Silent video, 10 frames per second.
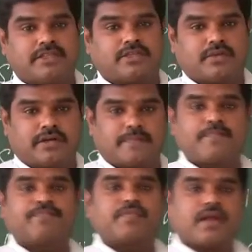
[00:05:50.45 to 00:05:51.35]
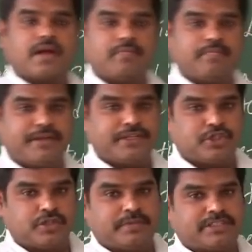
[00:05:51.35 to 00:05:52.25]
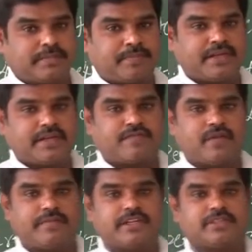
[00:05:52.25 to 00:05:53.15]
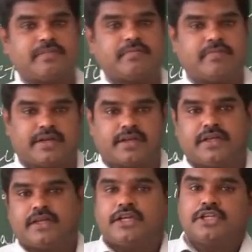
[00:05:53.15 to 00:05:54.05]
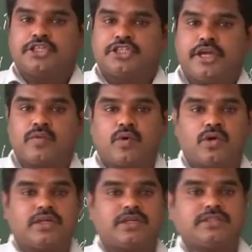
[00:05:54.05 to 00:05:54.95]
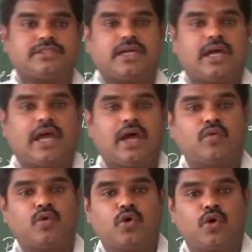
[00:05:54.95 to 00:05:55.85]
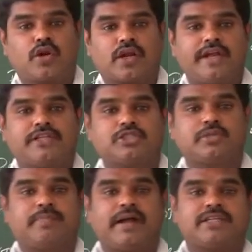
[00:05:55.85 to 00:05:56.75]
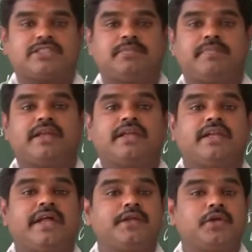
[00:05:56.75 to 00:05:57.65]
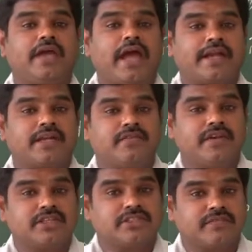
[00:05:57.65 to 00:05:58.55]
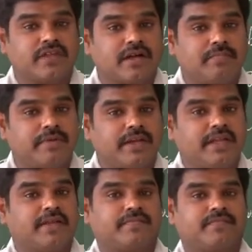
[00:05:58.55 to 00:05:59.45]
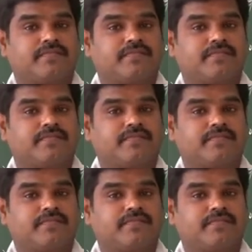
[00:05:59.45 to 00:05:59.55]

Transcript: That's what. Company should be separated from its member. Shareholders have no rights to participate in day-to-day activities of the company.